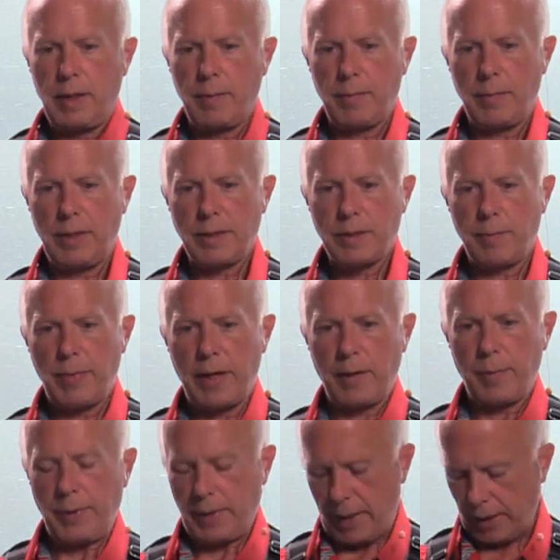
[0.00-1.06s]
It's better
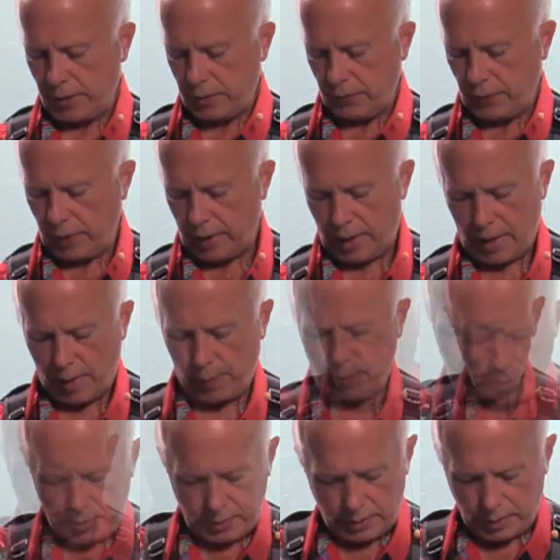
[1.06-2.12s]
protection for the camera.
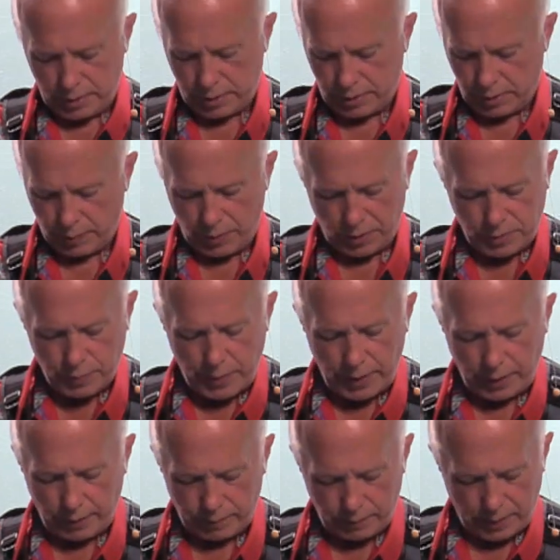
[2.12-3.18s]
This is a much
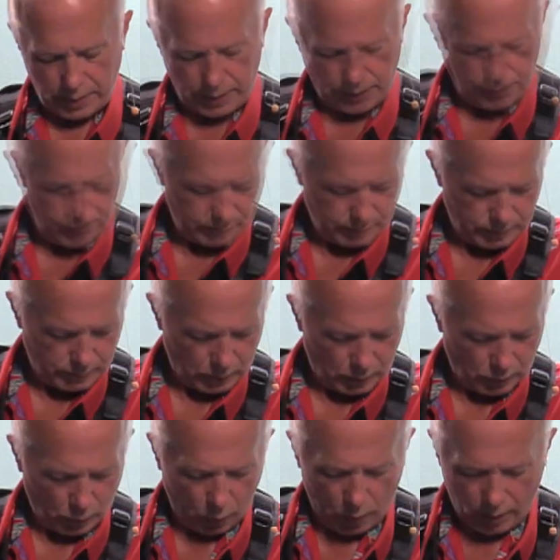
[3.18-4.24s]
better
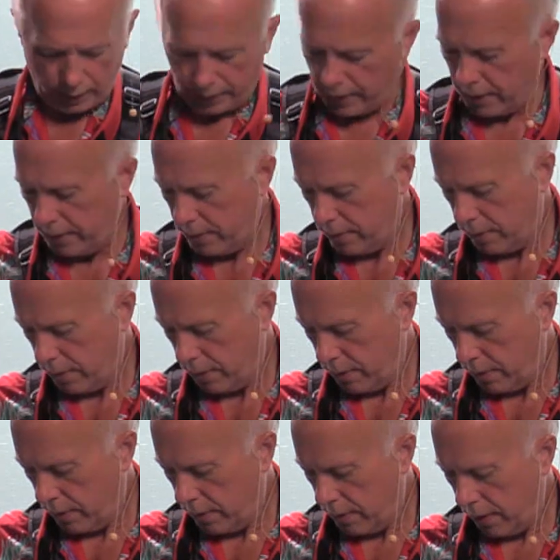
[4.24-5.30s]
quality
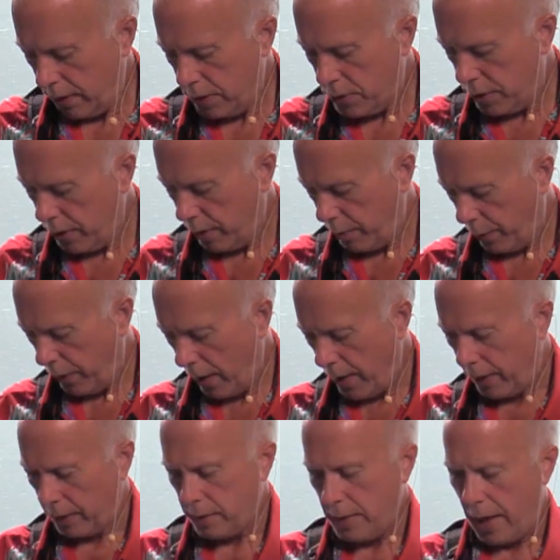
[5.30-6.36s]
engineered
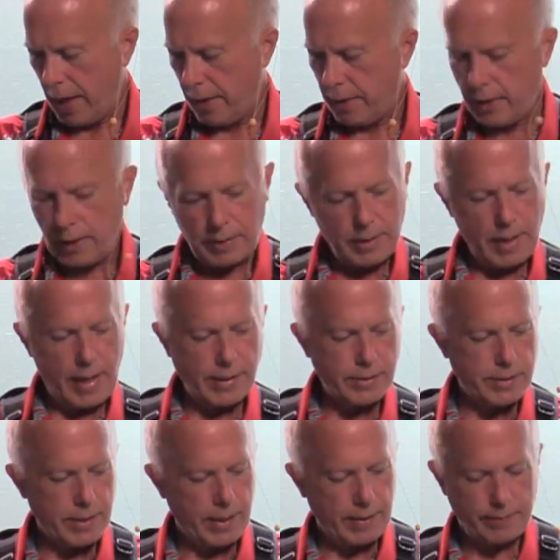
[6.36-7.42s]
product. Now, another nice
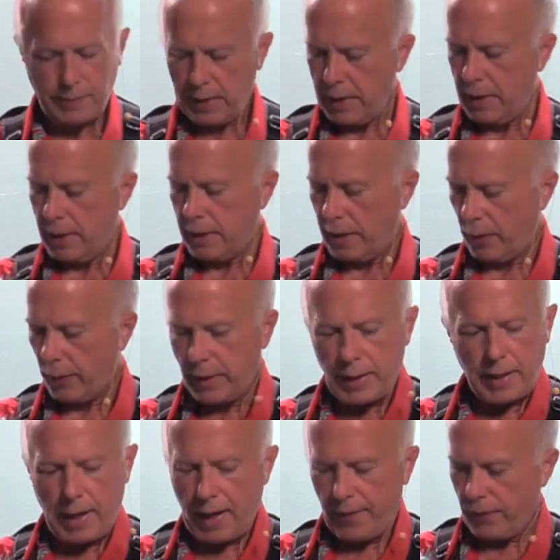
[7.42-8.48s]
thing that we
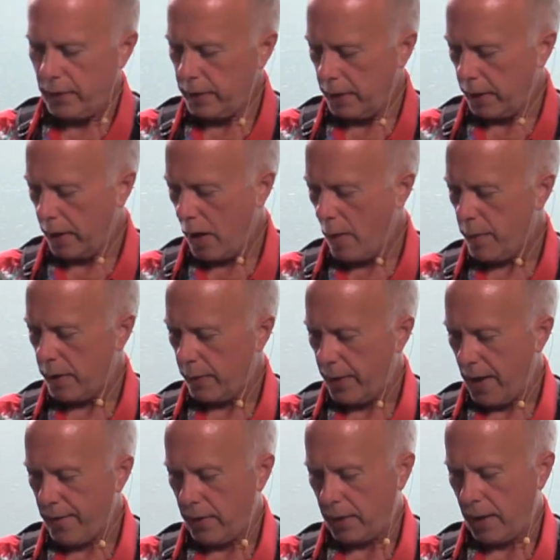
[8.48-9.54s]
didn't have on the Nicama that we
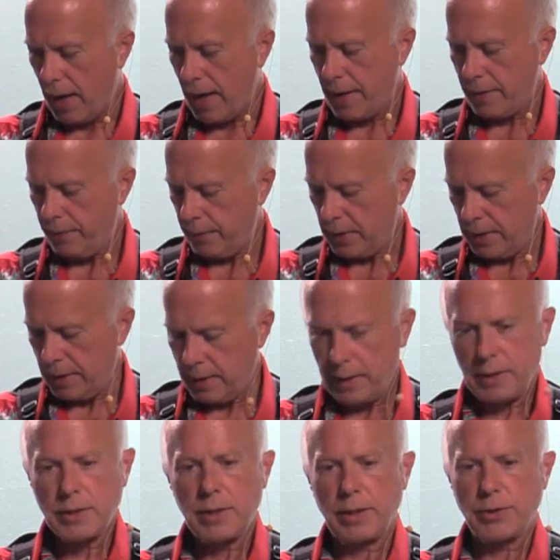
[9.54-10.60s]
have on Cotton,
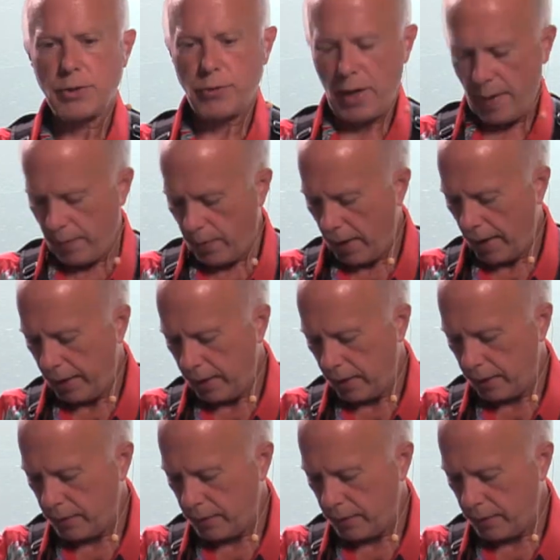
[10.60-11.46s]
this little strap right here.